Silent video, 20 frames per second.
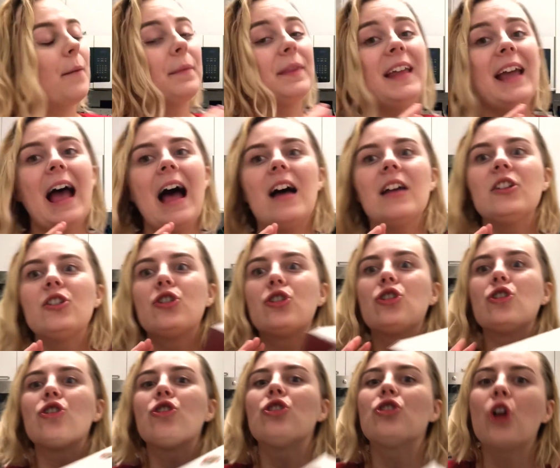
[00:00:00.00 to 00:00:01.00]
They had
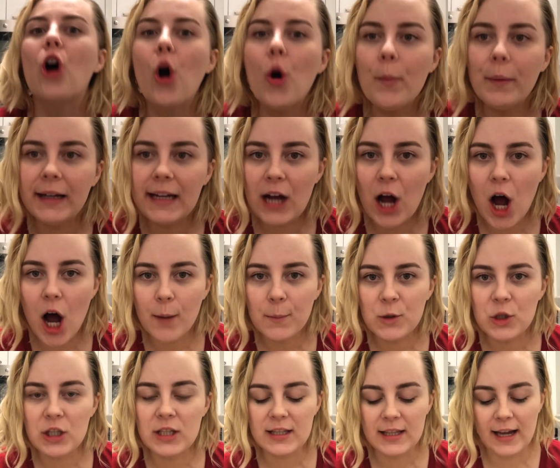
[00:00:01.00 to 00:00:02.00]
so many
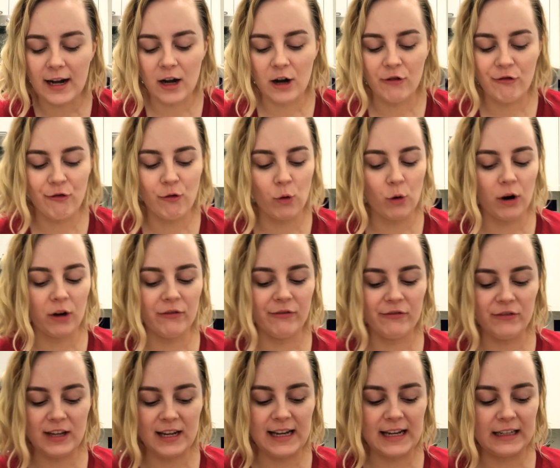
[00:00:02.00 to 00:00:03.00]
options there for
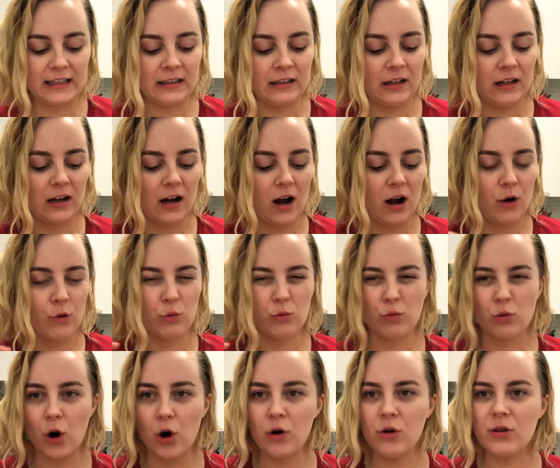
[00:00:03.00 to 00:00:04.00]
vegan
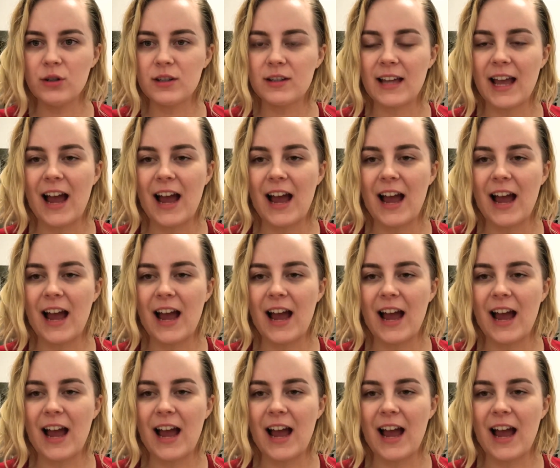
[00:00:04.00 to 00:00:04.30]
roast.